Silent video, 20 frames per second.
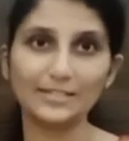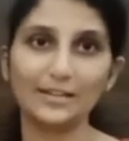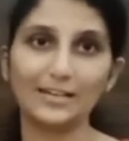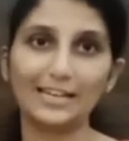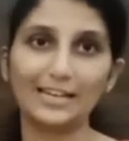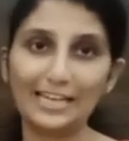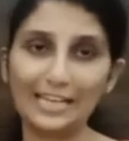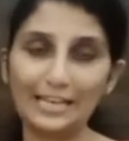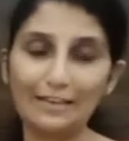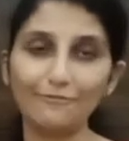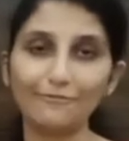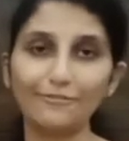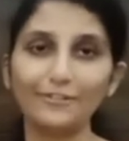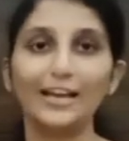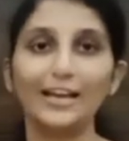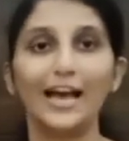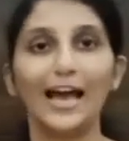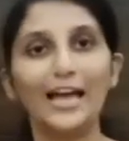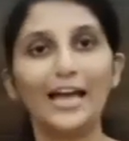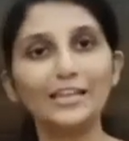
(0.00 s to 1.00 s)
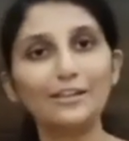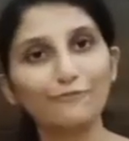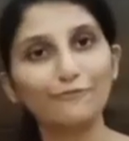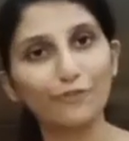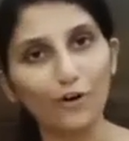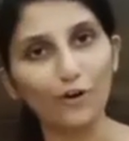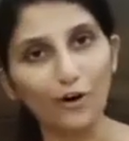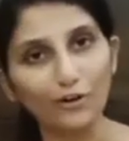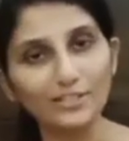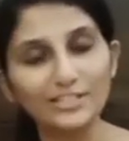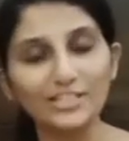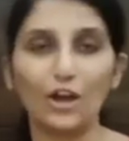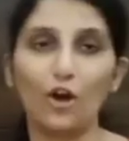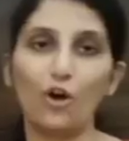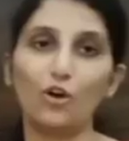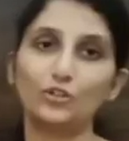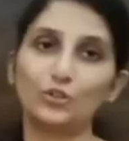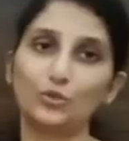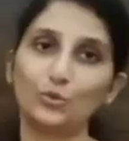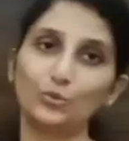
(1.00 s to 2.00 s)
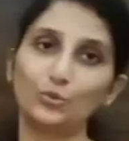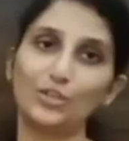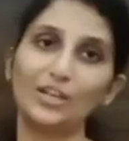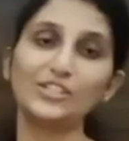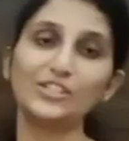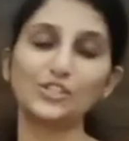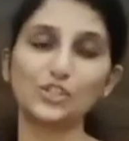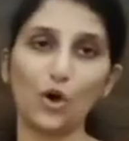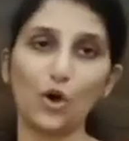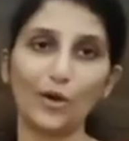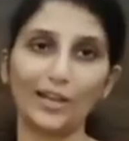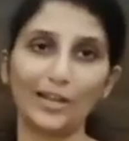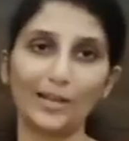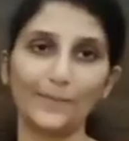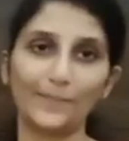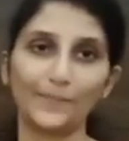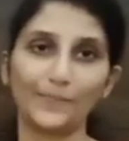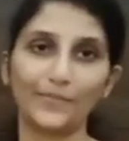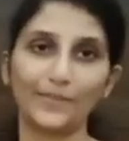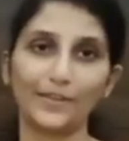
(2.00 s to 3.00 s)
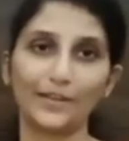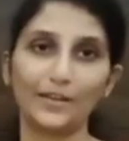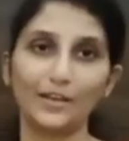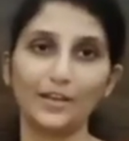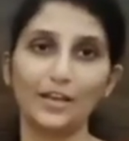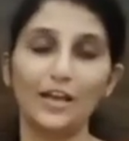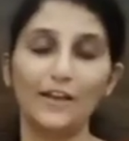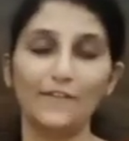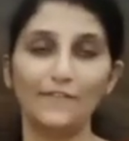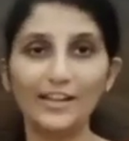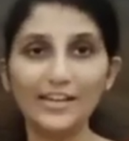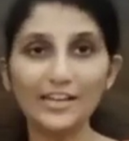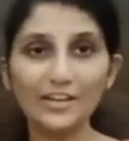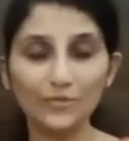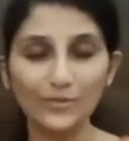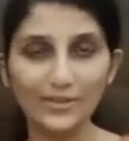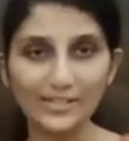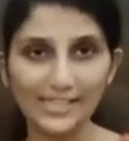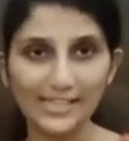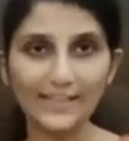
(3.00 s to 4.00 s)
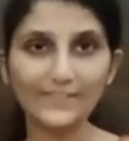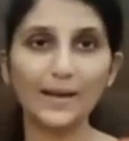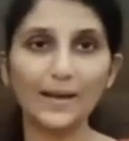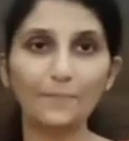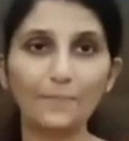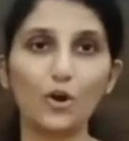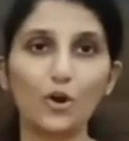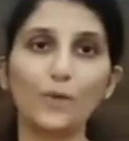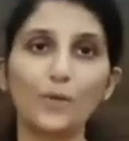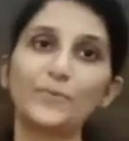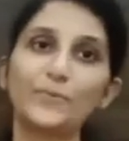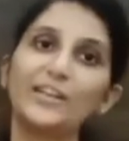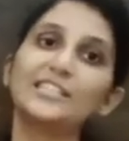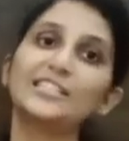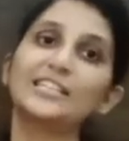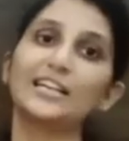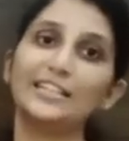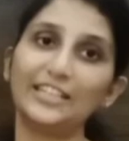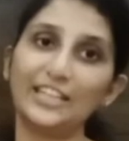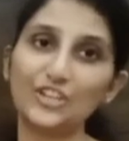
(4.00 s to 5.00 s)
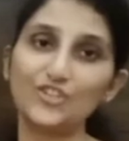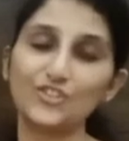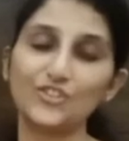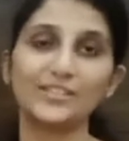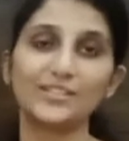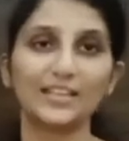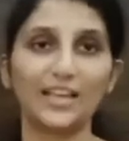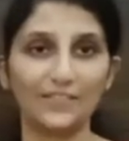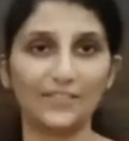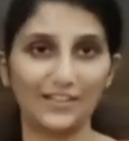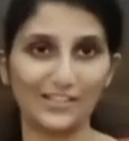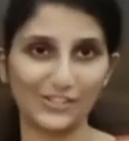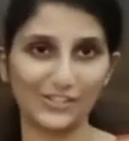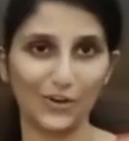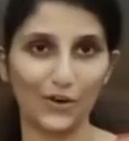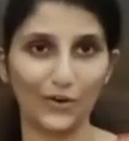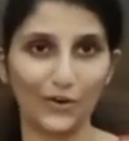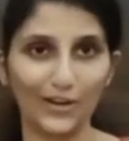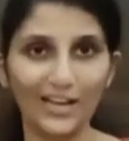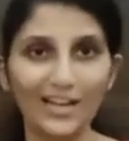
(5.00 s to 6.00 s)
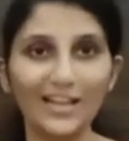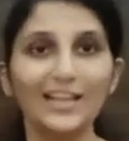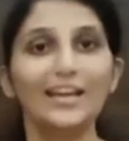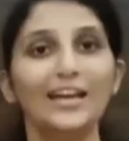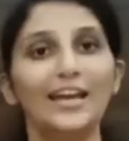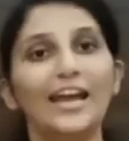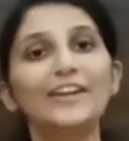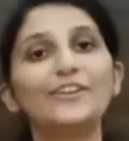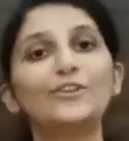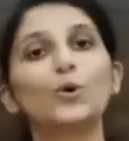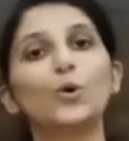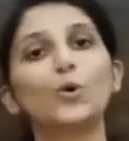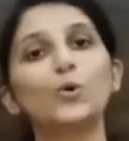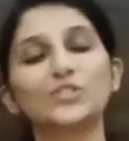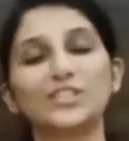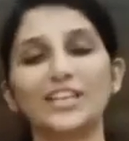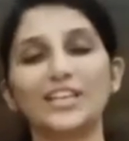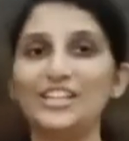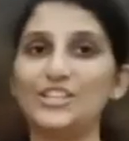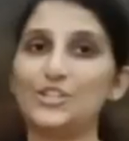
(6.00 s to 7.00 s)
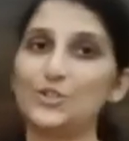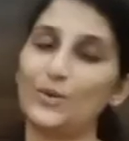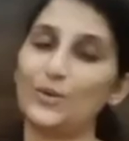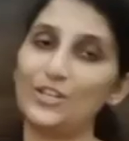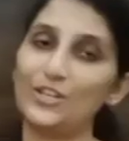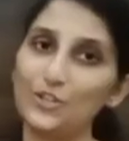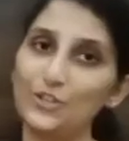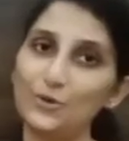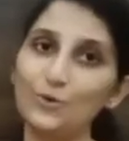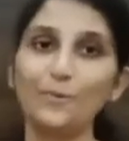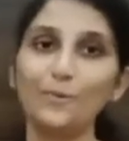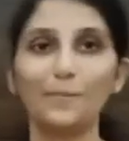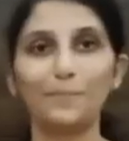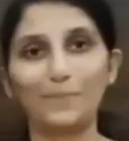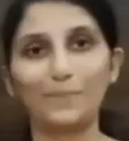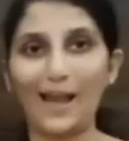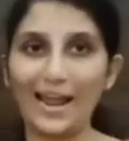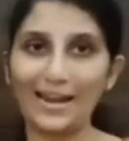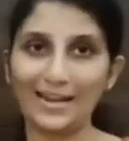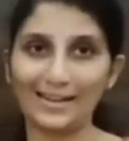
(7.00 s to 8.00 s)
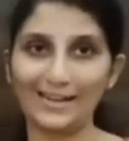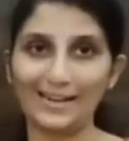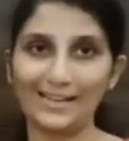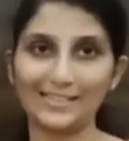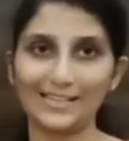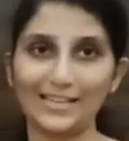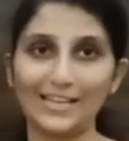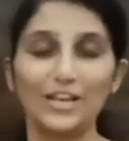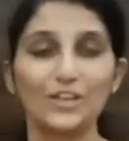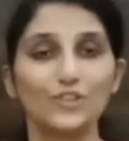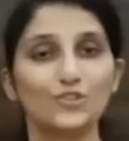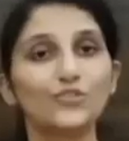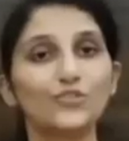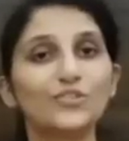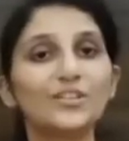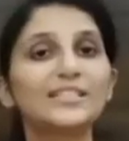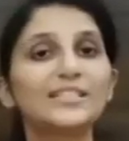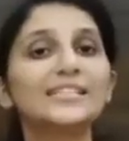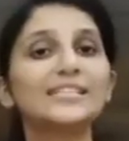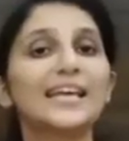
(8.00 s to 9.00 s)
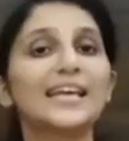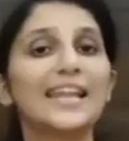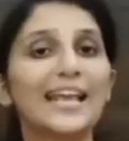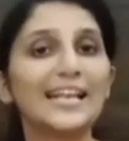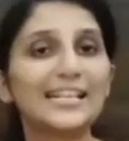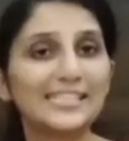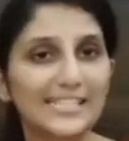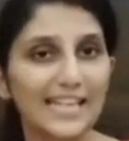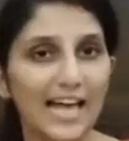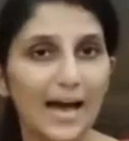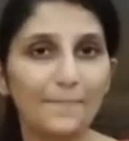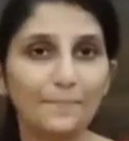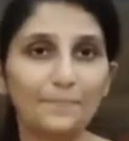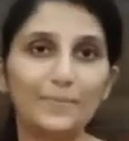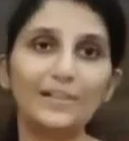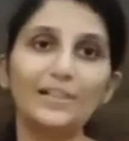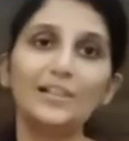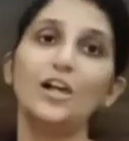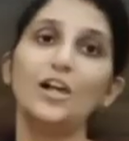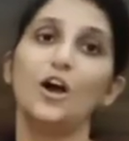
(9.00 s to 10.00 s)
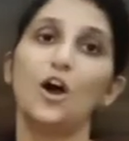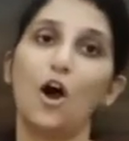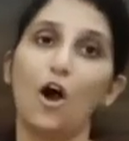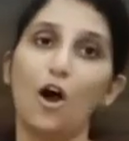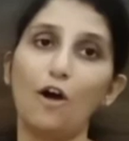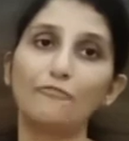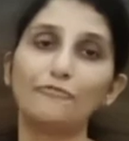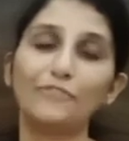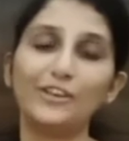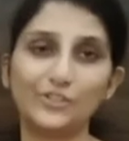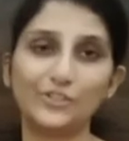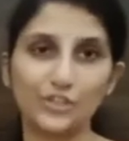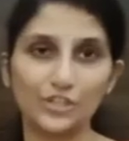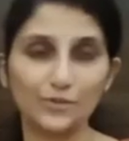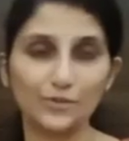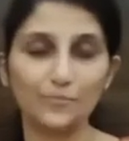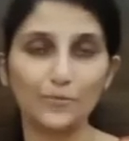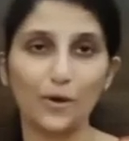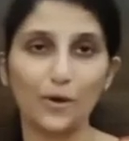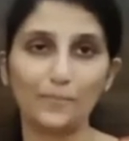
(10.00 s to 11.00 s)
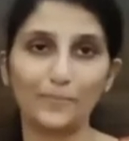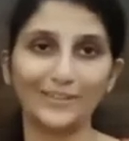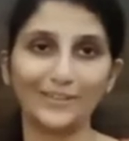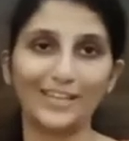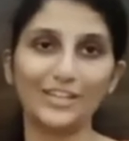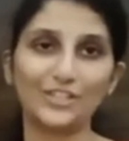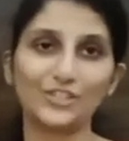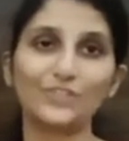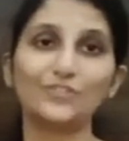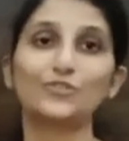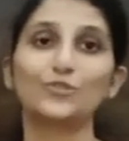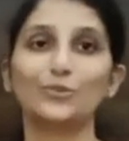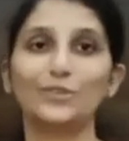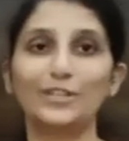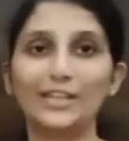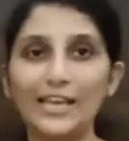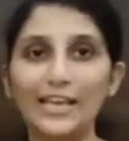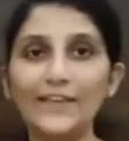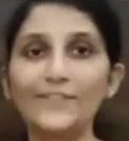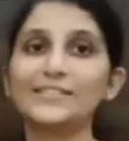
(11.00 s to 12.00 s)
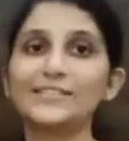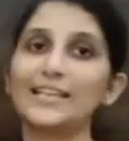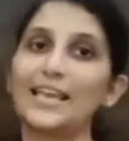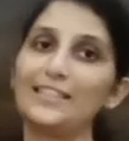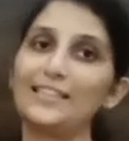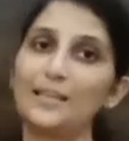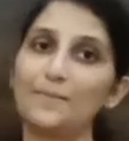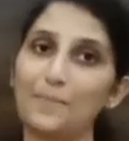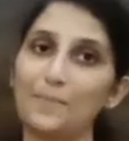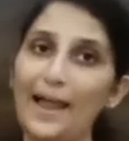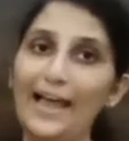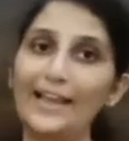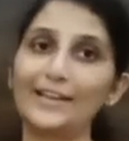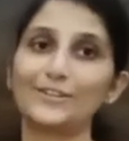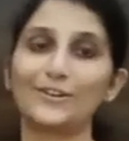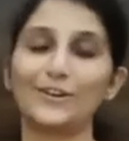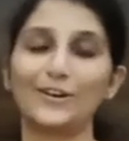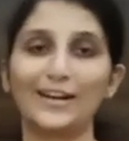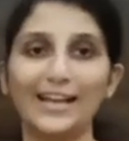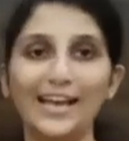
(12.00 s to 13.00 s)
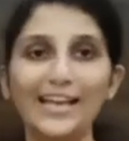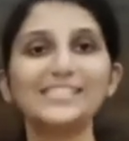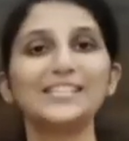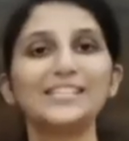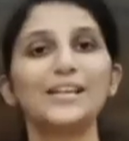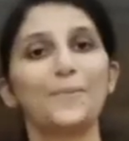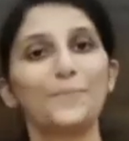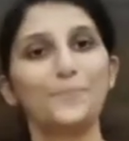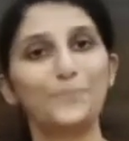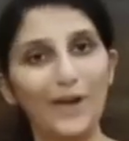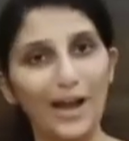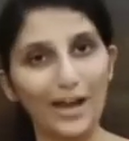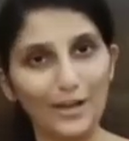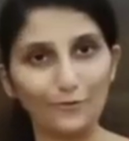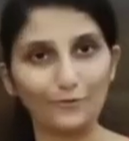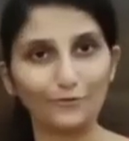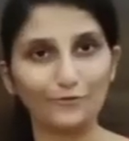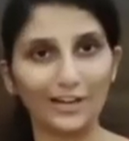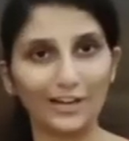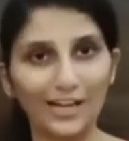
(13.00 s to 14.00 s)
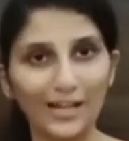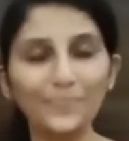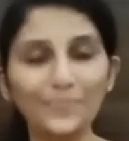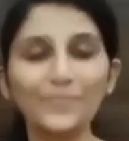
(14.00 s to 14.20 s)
leaf, and it falls onto the soil. When it receives appropriate conditions in the soil, it grows into a new plantlet. So this is an example of vegetative propagation through leaves in the plant called as bryophyllum,